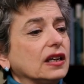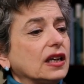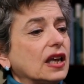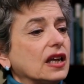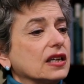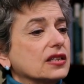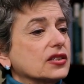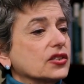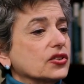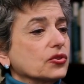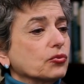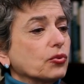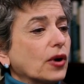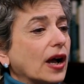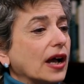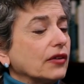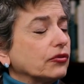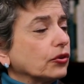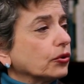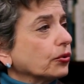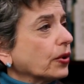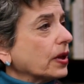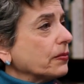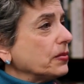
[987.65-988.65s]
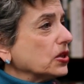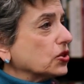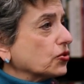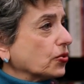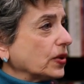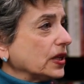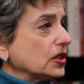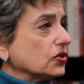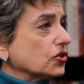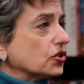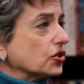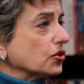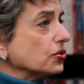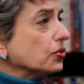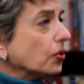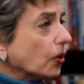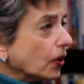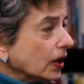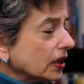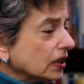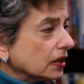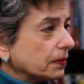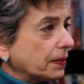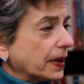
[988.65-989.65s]
It's a rivalry between two
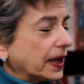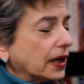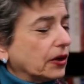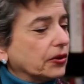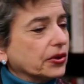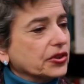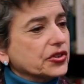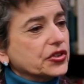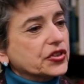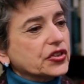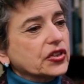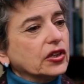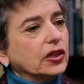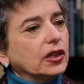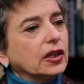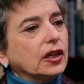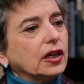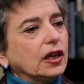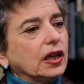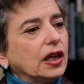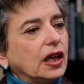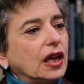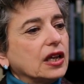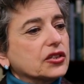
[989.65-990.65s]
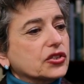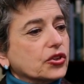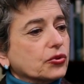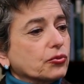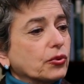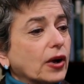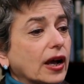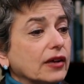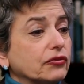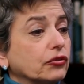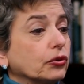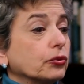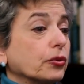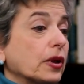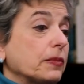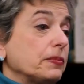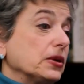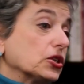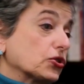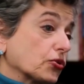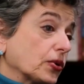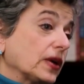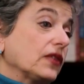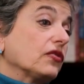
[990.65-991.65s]
oil powers. It's a rivalry
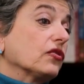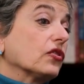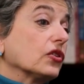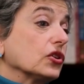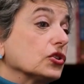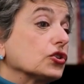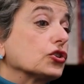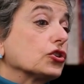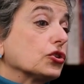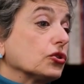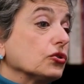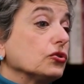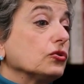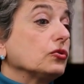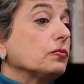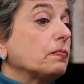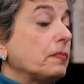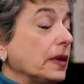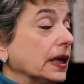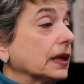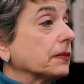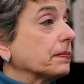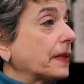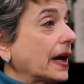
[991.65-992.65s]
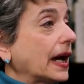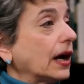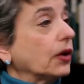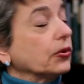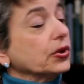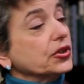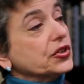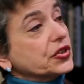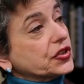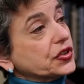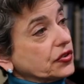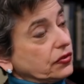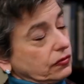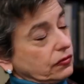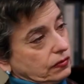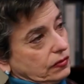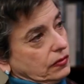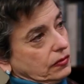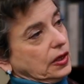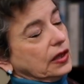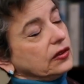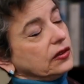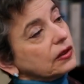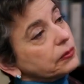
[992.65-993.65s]
between the two big powers
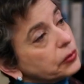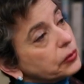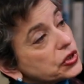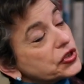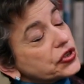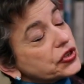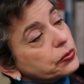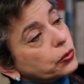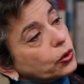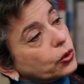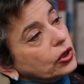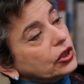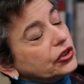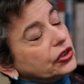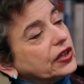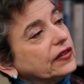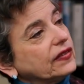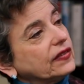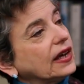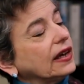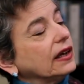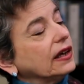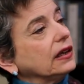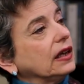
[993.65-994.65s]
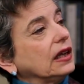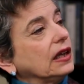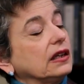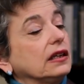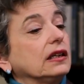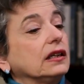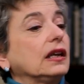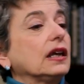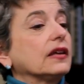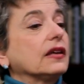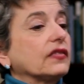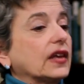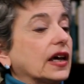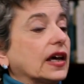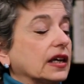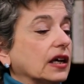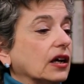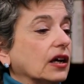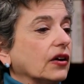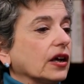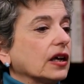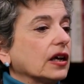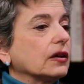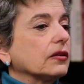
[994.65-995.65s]
in the Muslim world in that
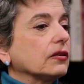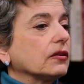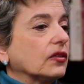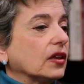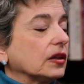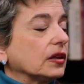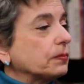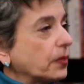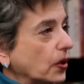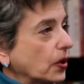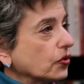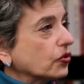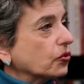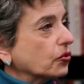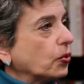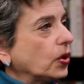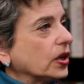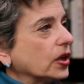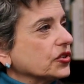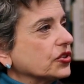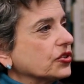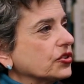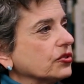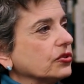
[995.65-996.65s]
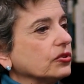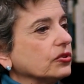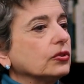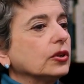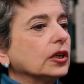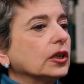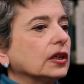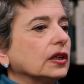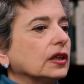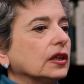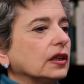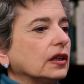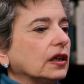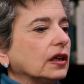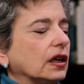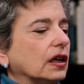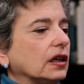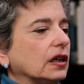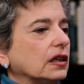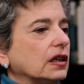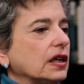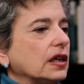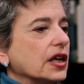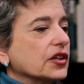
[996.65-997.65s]
area that both want to
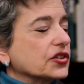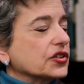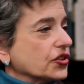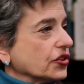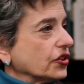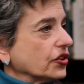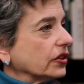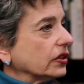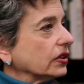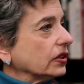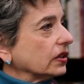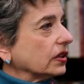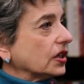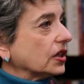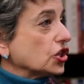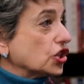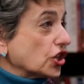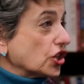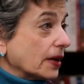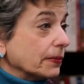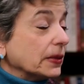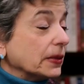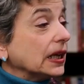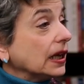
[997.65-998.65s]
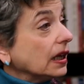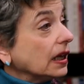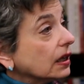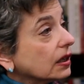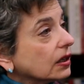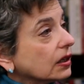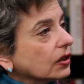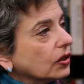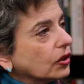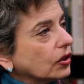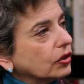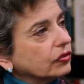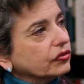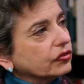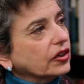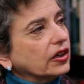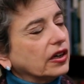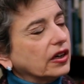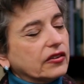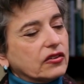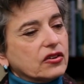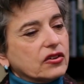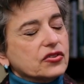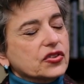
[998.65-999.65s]
exert hegemony
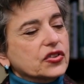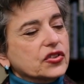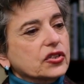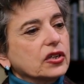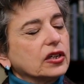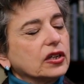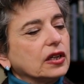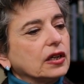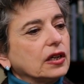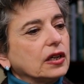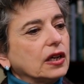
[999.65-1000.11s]
over others.